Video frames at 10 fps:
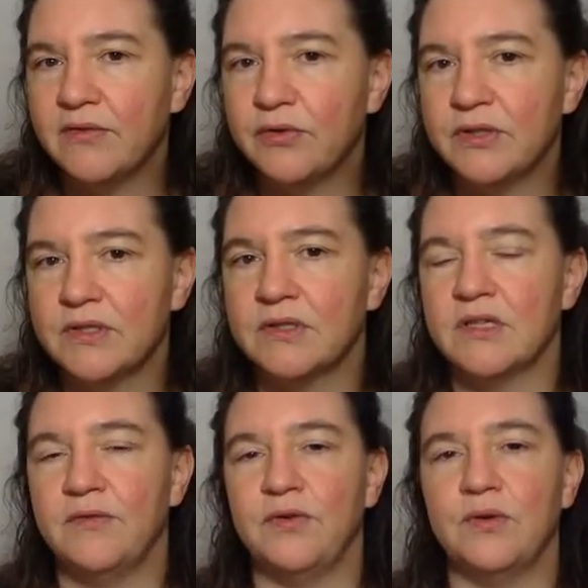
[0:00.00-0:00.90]
For instance,
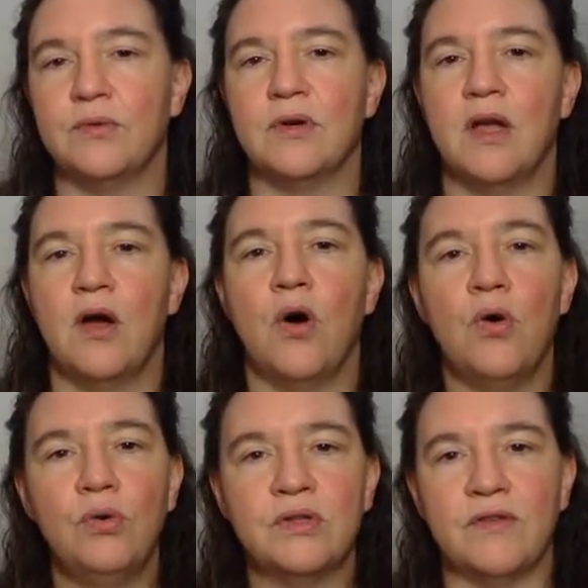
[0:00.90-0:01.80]
if you
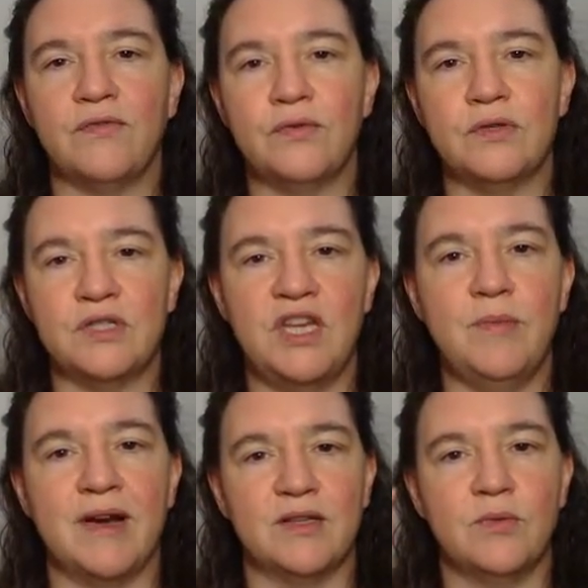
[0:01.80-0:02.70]
hold the first t
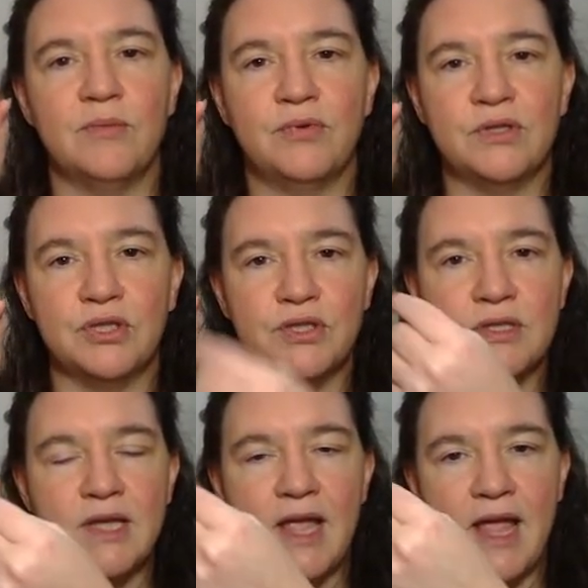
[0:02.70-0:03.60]
minus one positions